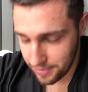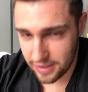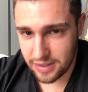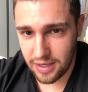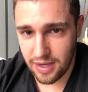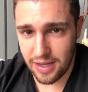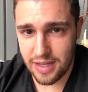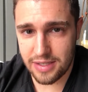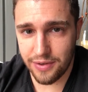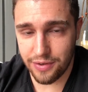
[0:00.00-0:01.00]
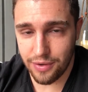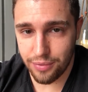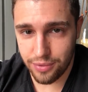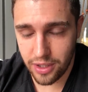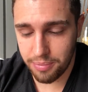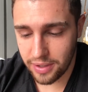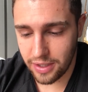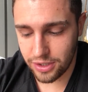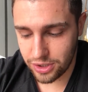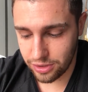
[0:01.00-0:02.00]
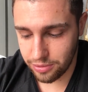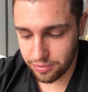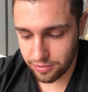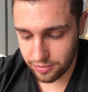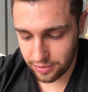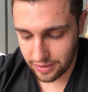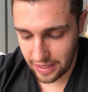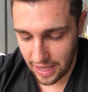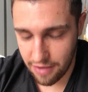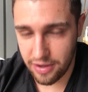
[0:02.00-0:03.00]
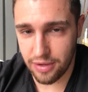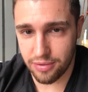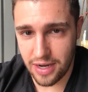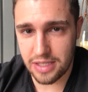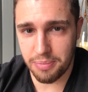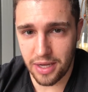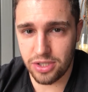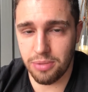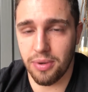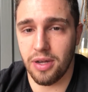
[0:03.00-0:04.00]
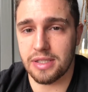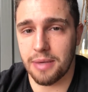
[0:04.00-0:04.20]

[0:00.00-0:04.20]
But yeah, it's a real big issue having the rain splash in your plants.